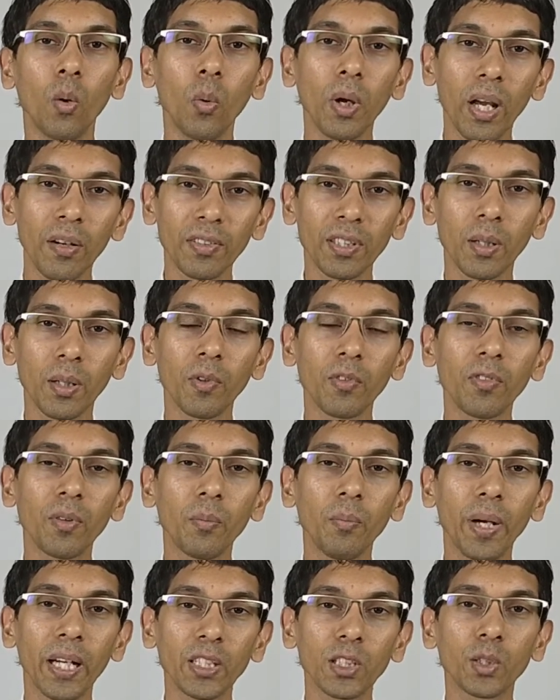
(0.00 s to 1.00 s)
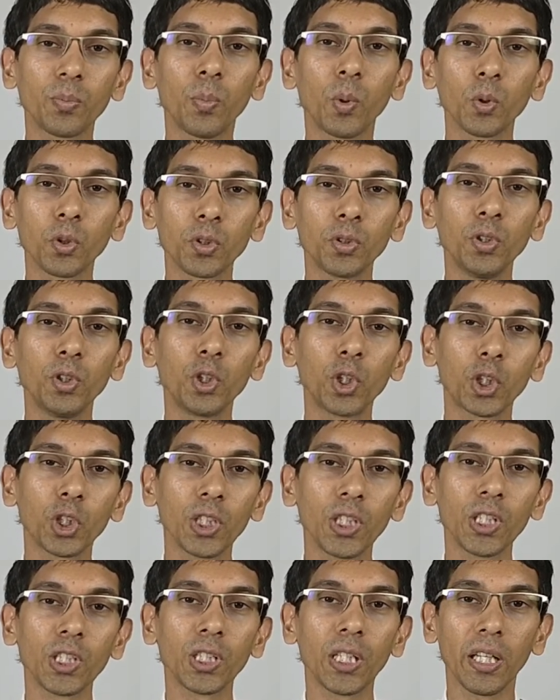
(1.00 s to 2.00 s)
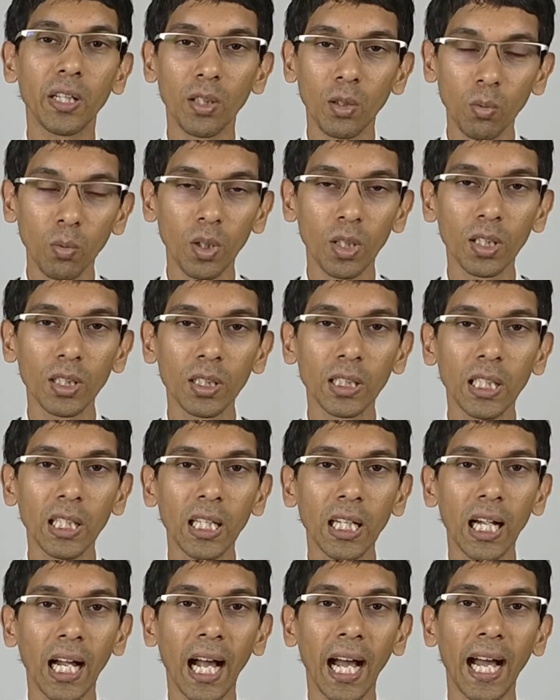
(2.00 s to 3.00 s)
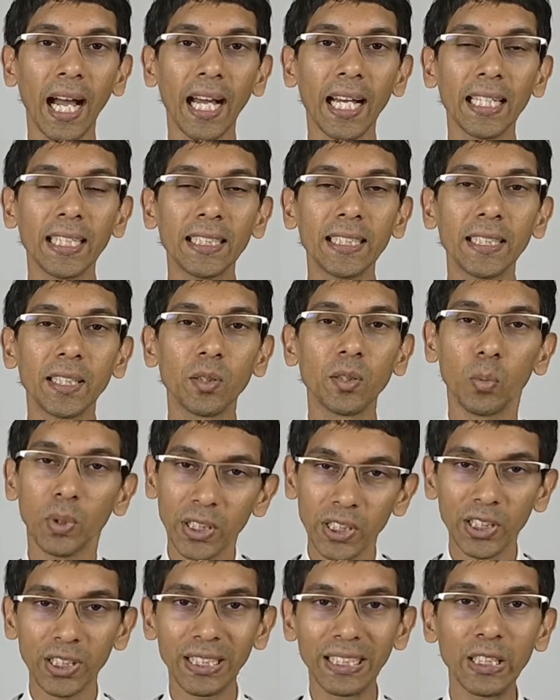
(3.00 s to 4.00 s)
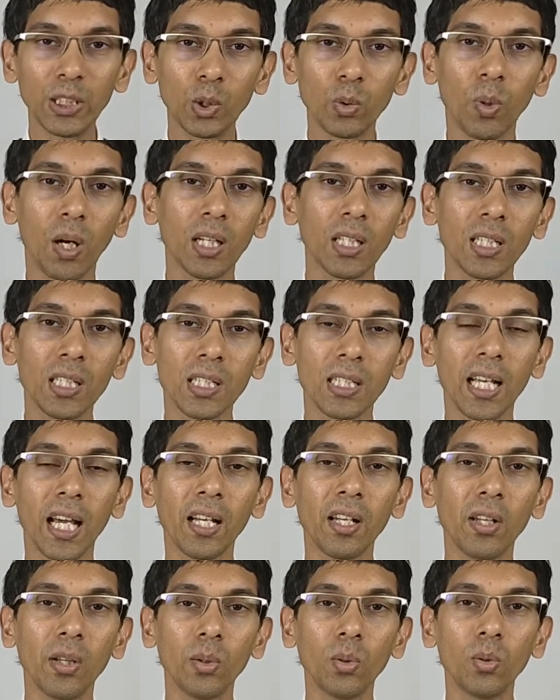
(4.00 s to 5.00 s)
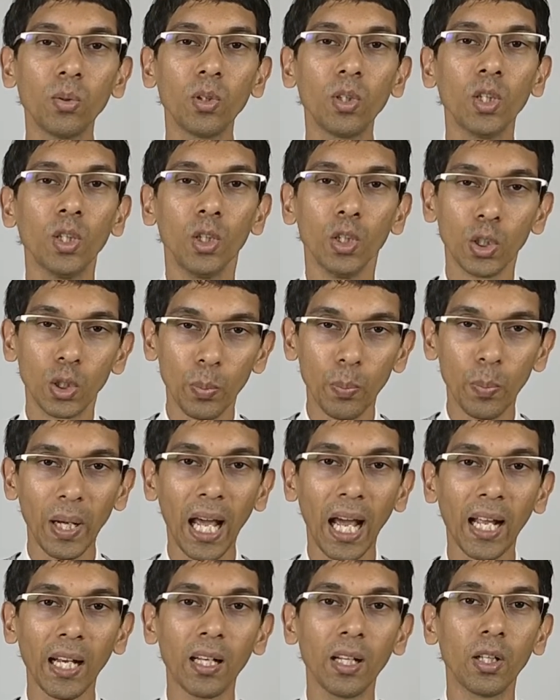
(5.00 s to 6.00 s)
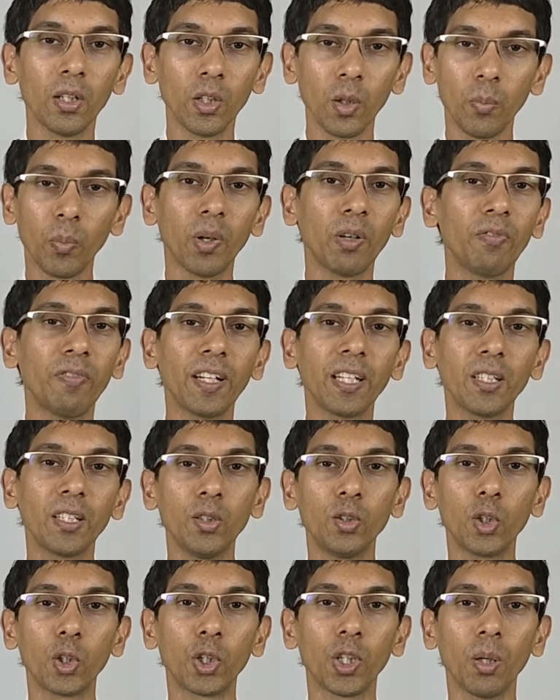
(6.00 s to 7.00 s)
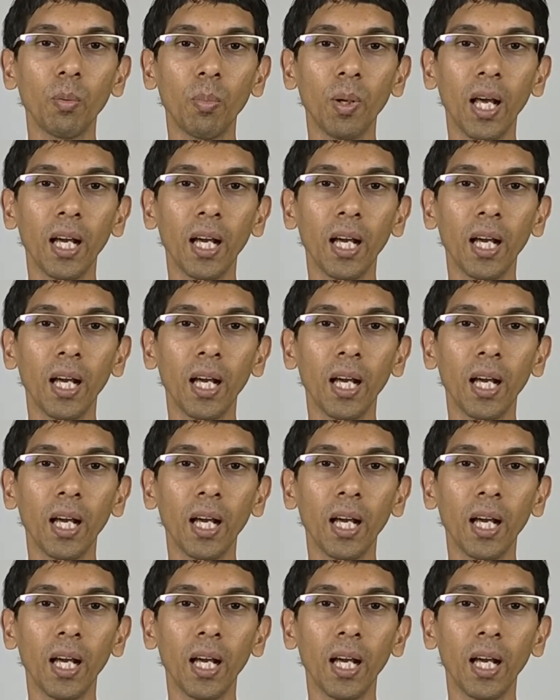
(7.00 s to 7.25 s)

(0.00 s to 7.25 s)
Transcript: We have some of the best sports nutritionists in the world, and we just need to understand you to plan your perfect nutrition